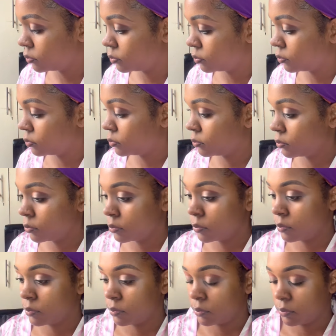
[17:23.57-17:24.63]

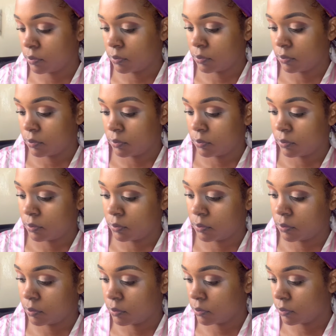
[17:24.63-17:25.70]

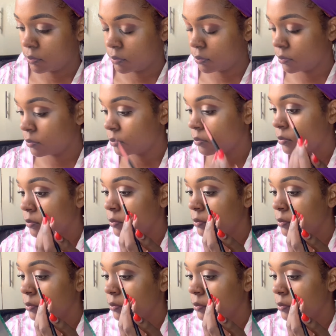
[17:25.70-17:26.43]
No one is speaking in this clip.